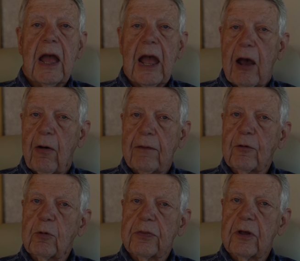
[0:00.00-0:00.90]

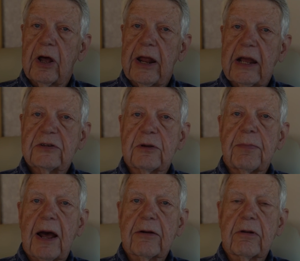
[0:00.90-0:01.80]
However, with a lead acid
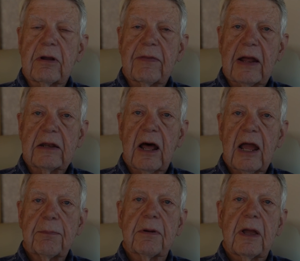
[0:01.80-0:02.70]
battery of that
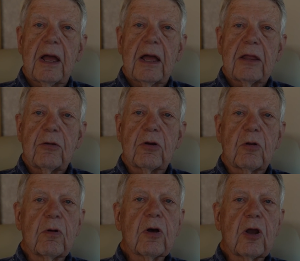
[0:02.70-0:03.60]
type, you can
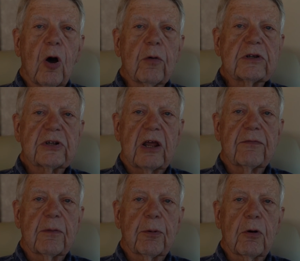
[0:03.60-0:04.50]
really only
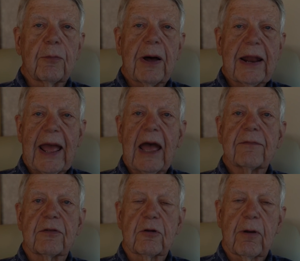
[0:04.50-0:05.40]
safely pull about
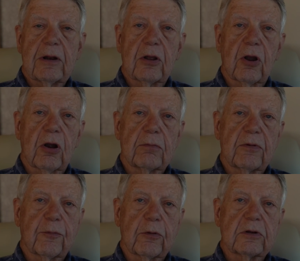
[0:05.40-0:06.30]
half of the rated current
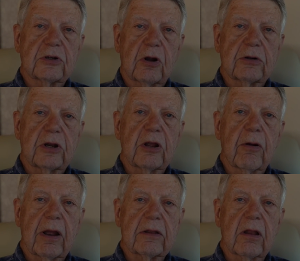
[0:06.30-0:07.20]
before you start to
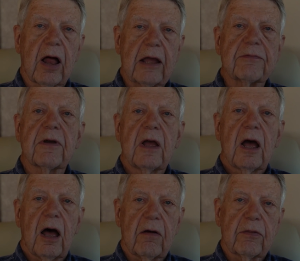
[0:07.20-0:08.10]
degrade the life
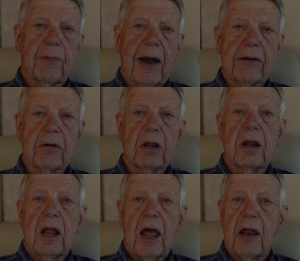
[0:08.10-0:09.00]
of the battery.
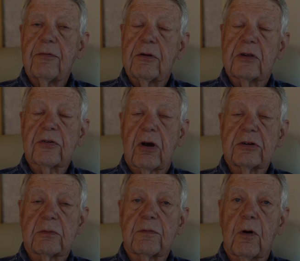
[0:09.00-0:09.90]
And if you
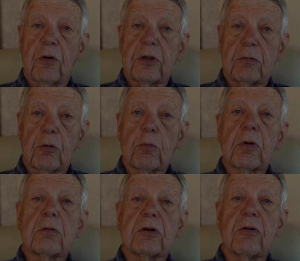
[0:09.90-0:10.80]
discharge them fully, you will
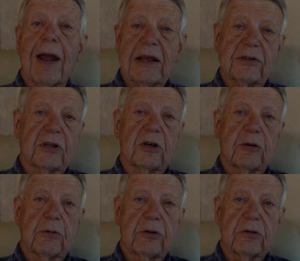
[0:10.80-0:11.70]
really
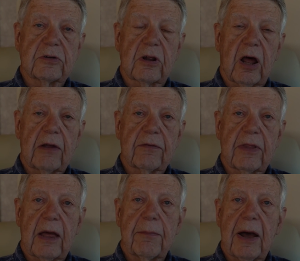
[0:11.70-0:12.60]
drastically reduce the life of
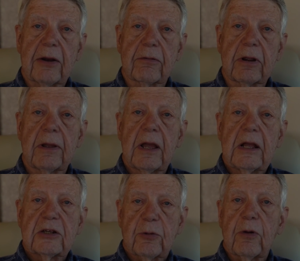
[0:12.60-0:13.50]
that battery.
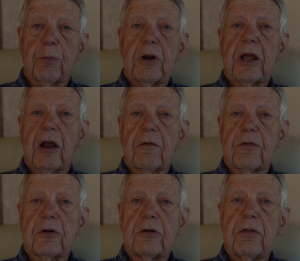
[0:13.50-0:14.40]
So we were pretty
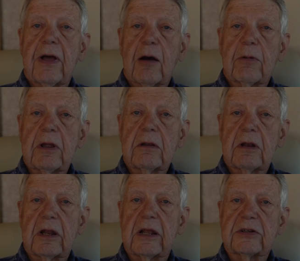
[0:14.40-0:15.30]
careful to do that. We
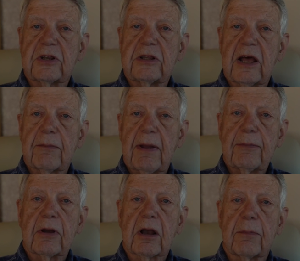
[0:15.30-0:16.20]
did exceed that
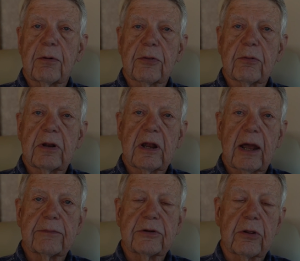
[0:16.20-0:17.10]
maybe a couple of three
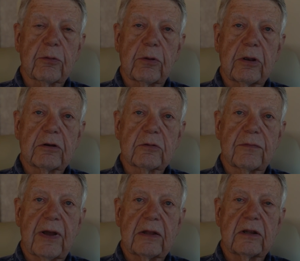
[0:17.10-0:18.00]
times in the three years
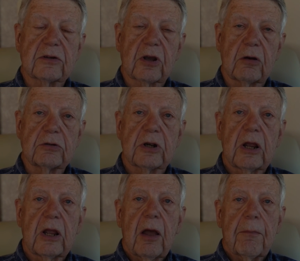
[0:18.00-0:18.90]
we've had this coach.
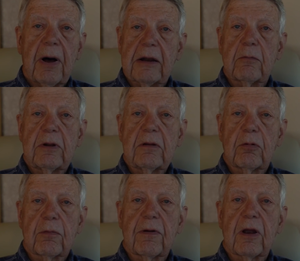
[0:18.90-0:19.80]
But we
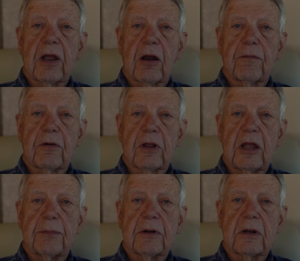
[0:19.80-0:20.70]
were very careful to
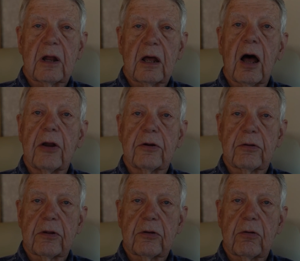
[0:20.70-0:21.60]
keep it uh, under
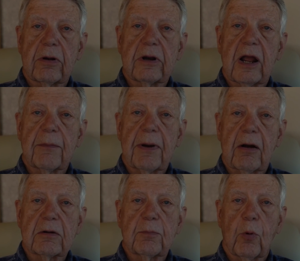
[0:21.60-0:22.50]
the two hundred amp
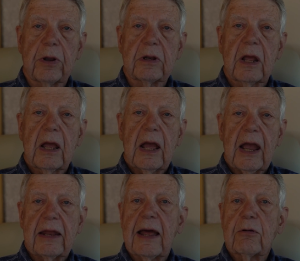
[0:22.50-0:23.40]
hour point.
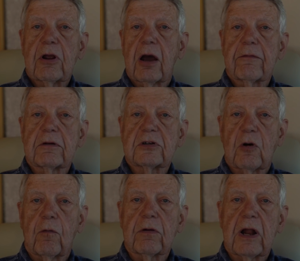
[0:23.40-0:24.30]
And that would cover us
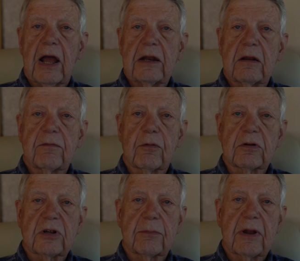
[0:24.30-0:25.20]
overnight and
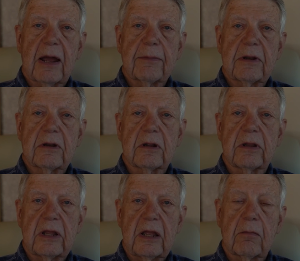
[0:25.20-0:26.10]
for some time into
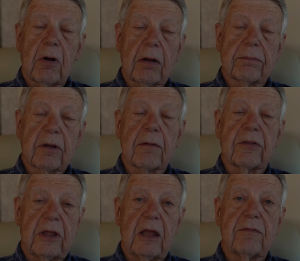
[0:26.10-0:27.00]
the, e well,
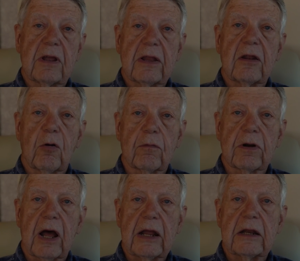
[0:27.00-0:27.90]
cover the evening and then
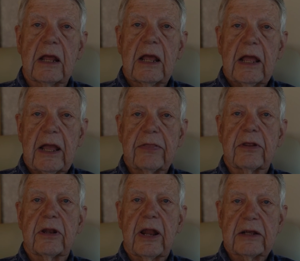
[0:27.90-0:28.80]
overnight
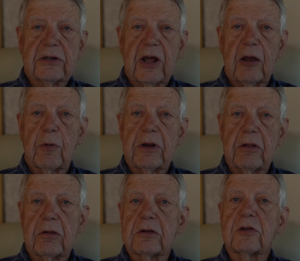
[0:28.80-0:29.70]
into the next day when
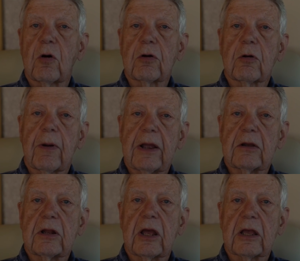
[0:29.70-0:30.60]
either the solar array
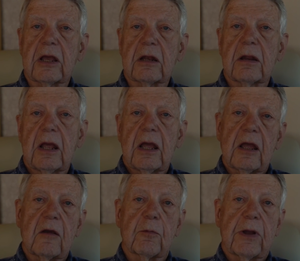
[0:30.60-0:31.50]
could kick in.
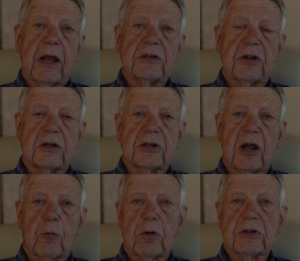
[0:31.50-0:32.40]
If we had
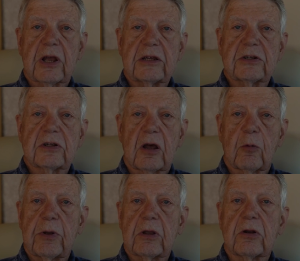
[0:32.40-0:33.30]
sunshine, worst case, uh,
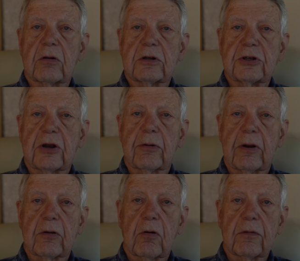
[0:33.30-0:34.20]
we could turn the
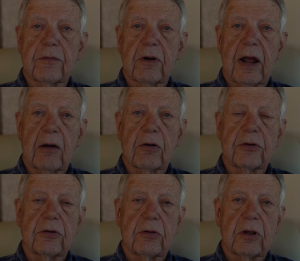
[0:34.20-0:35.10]
generator on for an hour or
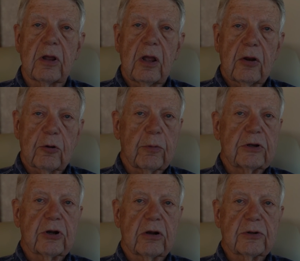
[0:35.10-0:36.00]
two to, to
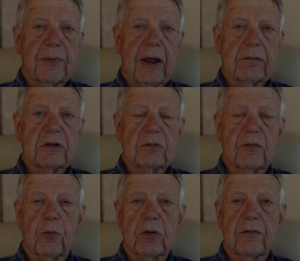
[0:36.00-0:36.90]
recharge the batteries
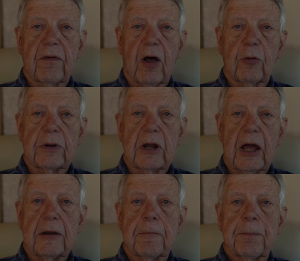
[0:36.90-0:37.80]
before the following night.